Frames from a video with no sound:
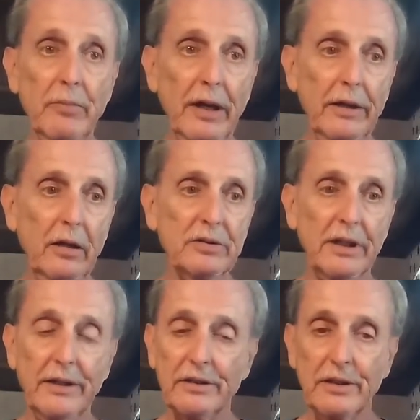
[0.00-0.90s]
Everybody knows
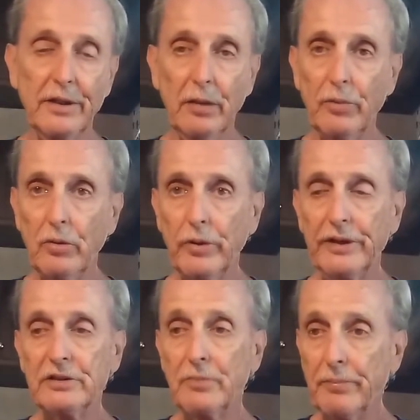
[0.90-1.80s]
that, and there's a number of
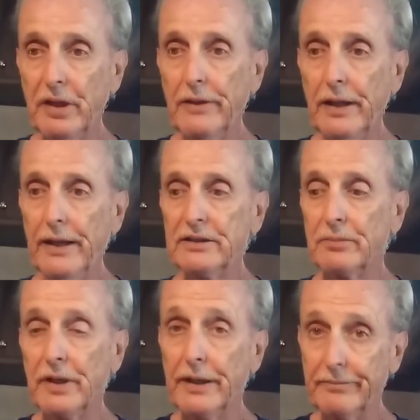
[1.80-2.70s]
reasons, but be that as
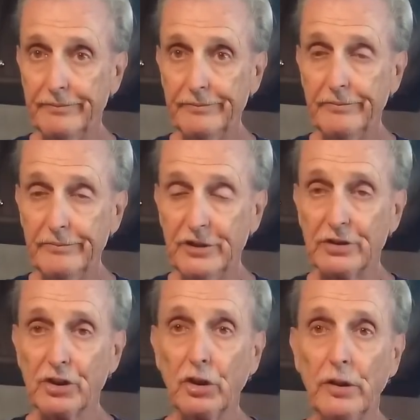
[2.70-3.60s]
it may,
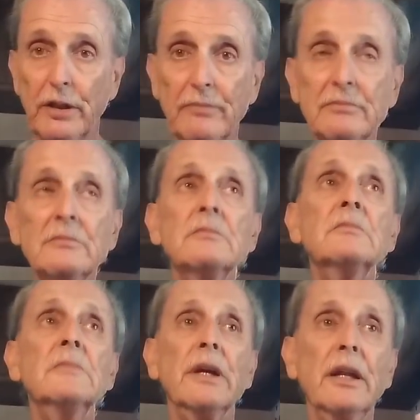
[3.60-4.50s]
just do it.
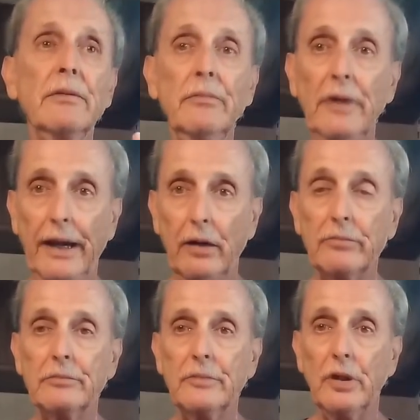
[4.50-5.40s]
In, out
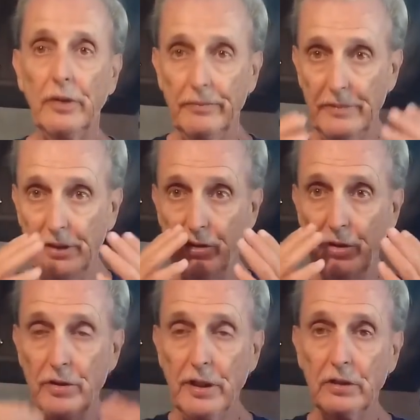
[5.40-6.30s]
you know, in
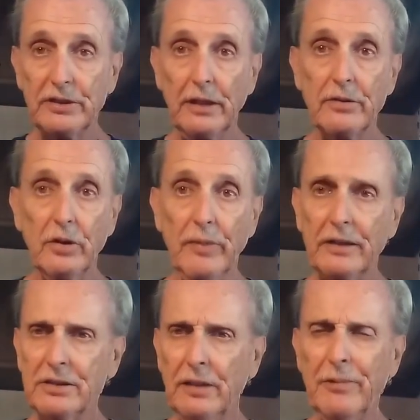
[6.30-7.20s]
through your nose, out through your
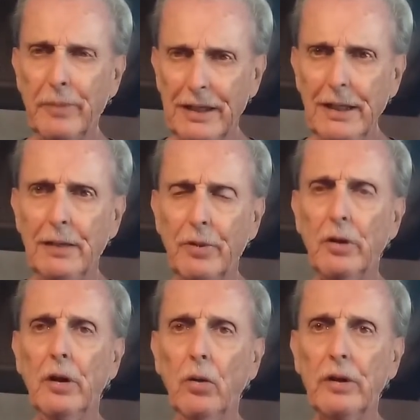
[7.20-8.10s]
mouth. Sit deep,
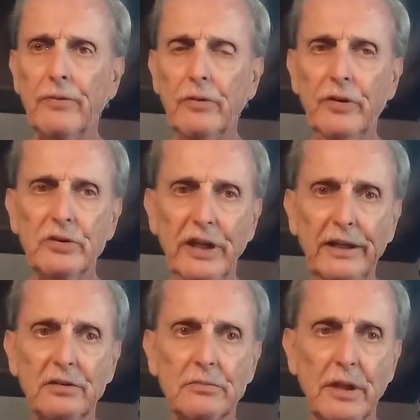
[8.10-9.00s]
you know, and hold it for a few
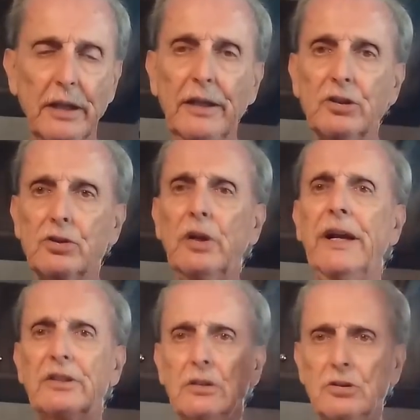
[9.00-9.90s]
seconds, and then
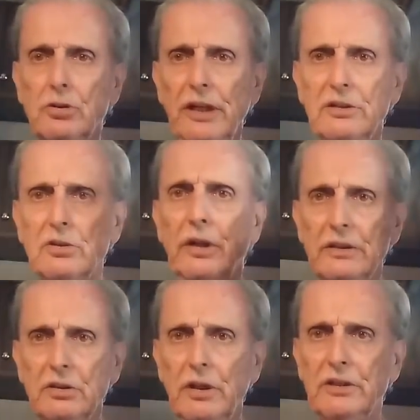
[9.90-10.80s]
stretch. You know, stretch,
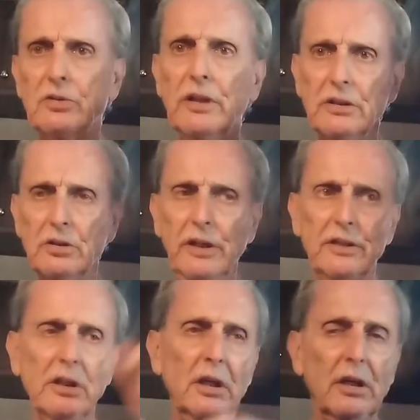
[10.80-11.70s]
stretch, stretch, stretch,
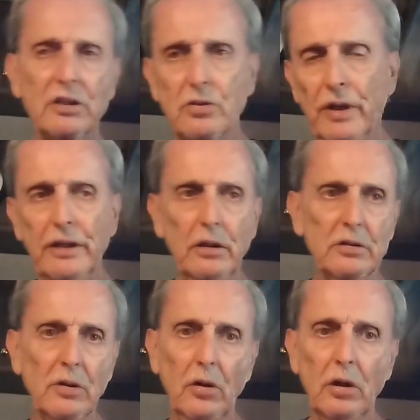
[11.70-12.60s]
stretch. Swing
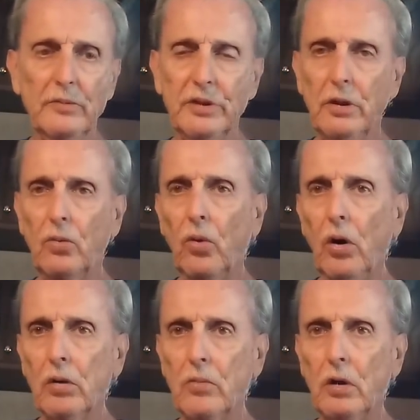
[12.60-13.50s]
those arms. You know,
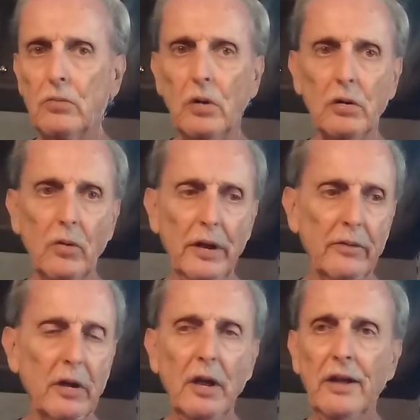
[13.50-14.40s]
walk, walk, walk,
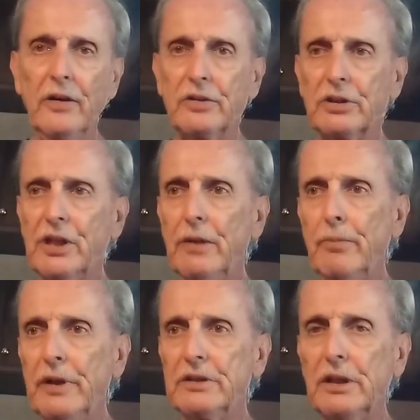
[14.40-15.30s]
whatever. You know, just
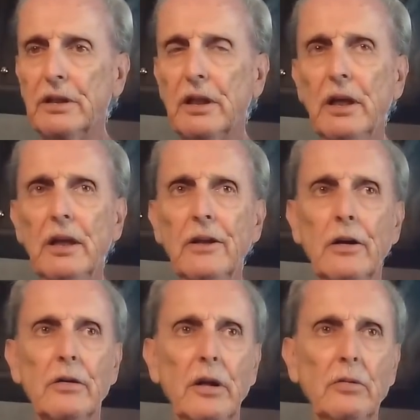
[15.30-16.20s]
keep busy, and you
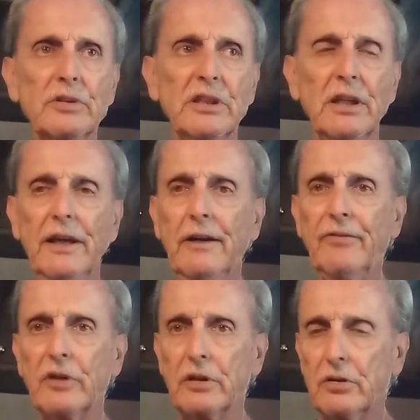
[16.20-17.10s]
know, don't sit
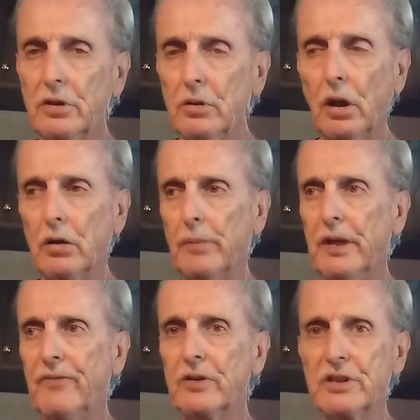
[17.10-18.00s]
down for too long. I
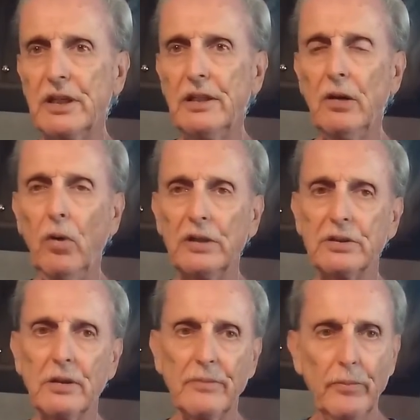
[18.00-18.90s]
mean, if you're sitting there
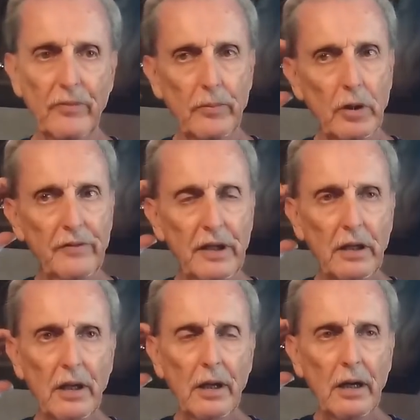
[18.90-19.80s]
watching a movie,
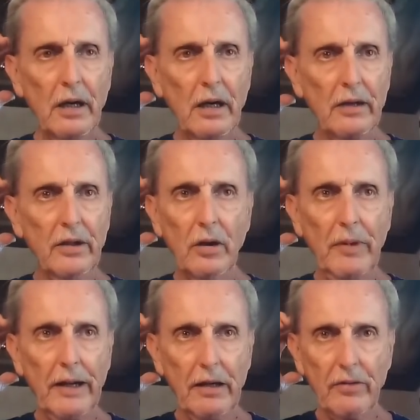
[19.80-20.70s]
uh, you know,
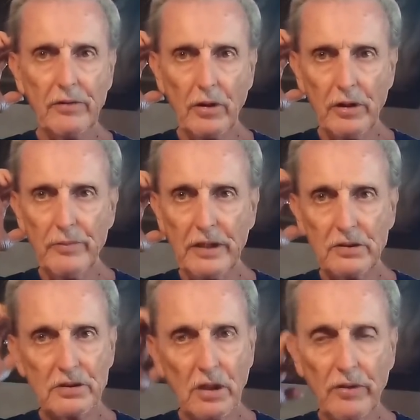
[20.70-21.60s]
about every 30
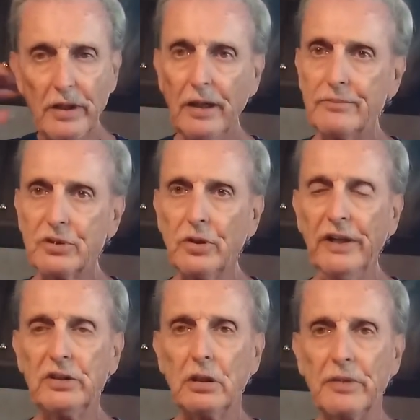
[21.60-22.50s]
minutes or so, get up and
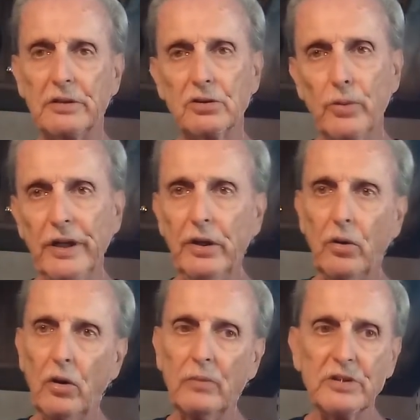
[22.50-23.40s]
stretch a little bit and swing
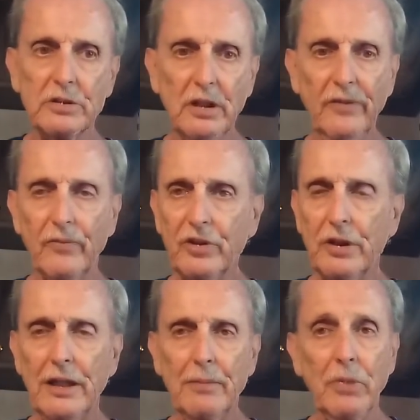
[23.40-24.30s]
your arms and stuff. And
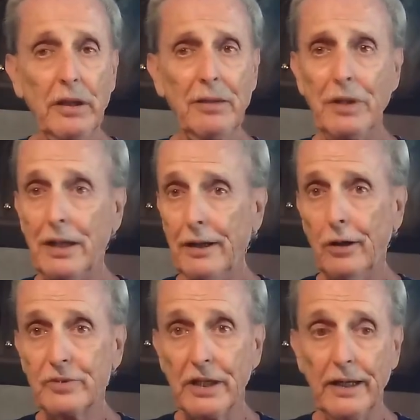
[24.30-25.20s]
it, believe me, it
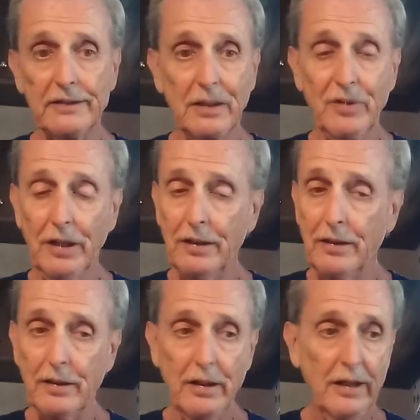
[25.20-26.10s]
helps, guys. I'm telling
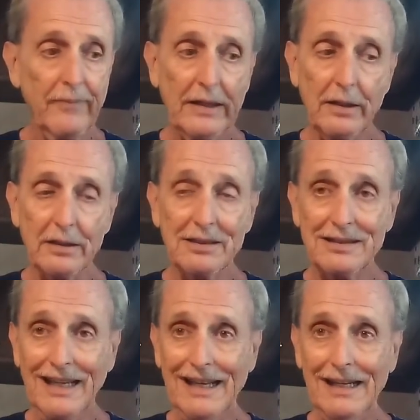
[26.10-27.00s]
you that a
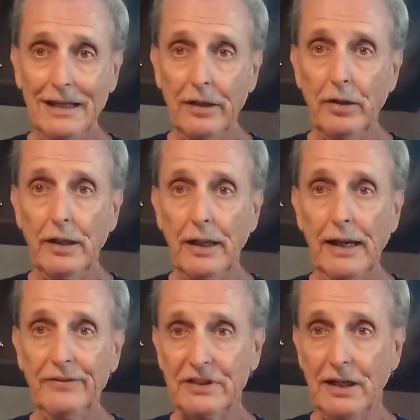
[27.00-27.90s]
sedentary
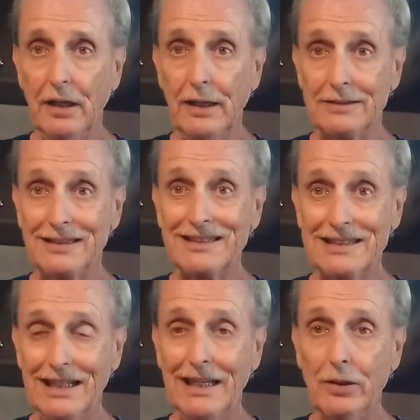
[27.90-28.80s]
lifestyle, as in
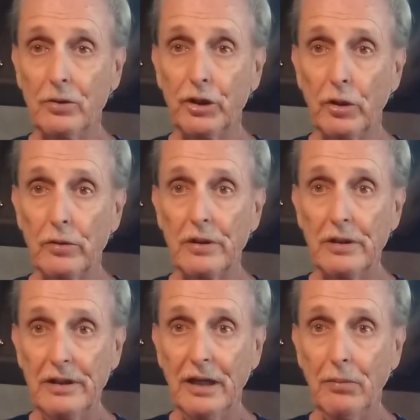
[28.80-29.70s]
sitting on your
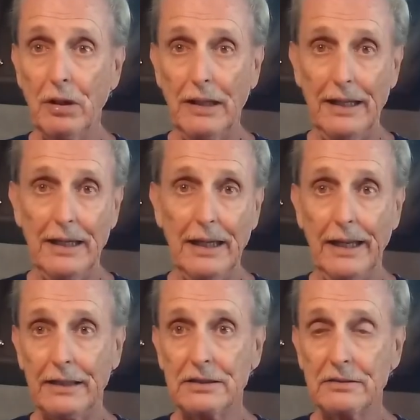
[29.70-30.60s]
double
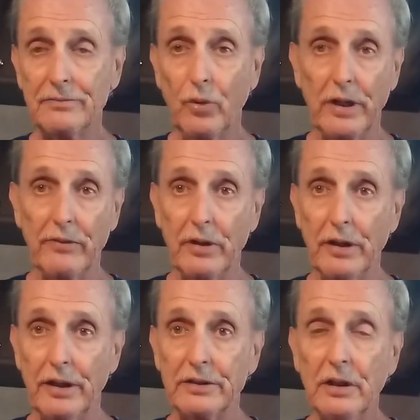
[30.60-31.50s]
AS, whatever
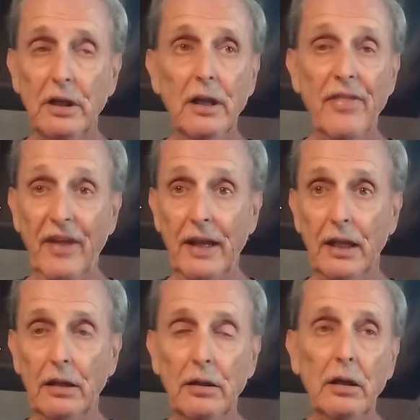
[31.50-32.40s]
it is,
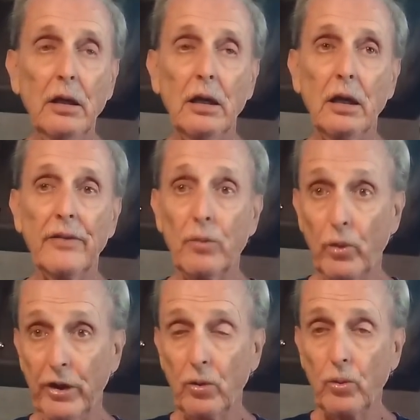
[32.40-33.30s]
thing, uh, the,
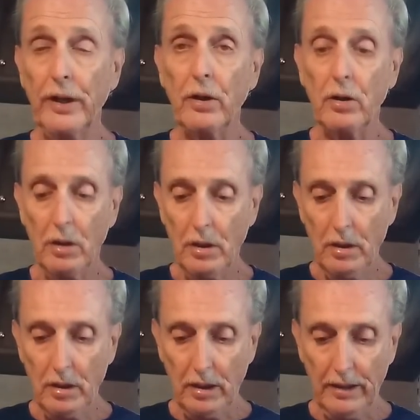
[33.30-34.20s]
your rear,
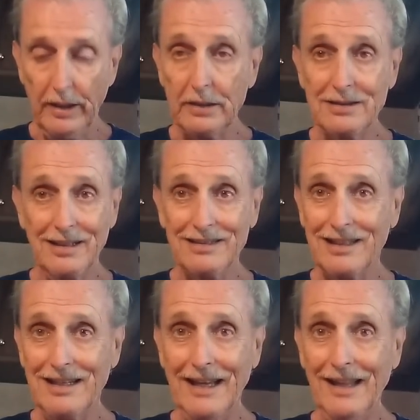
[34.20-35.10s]
uh, is is
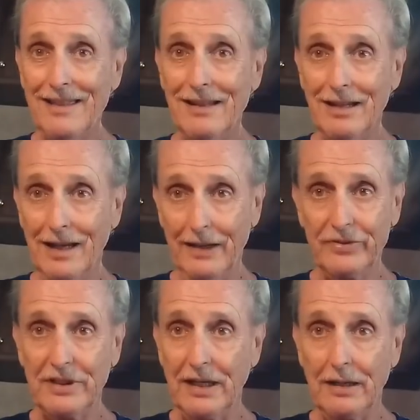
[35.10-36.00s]
a death
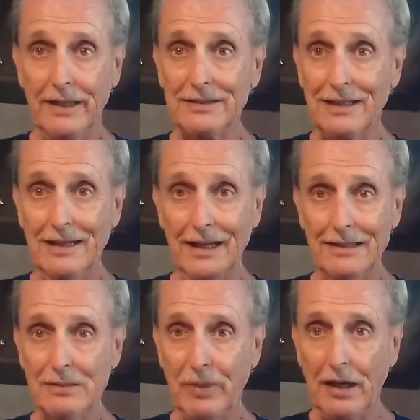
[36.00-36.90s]
lifestyle. That's a
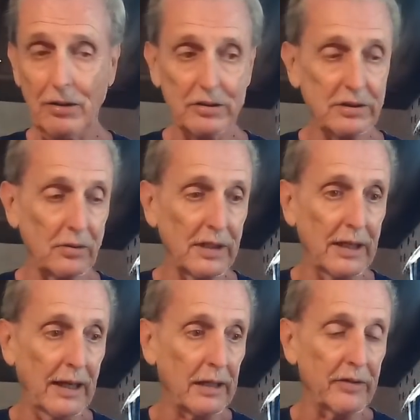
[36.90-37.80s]
death spiral. So
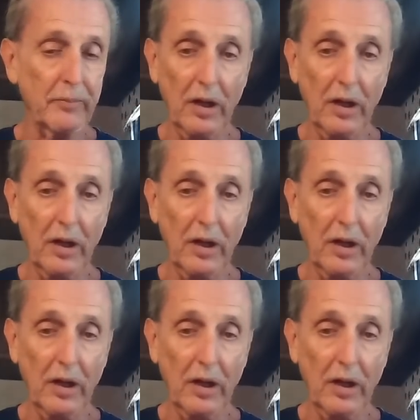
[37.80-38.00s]
get out of it.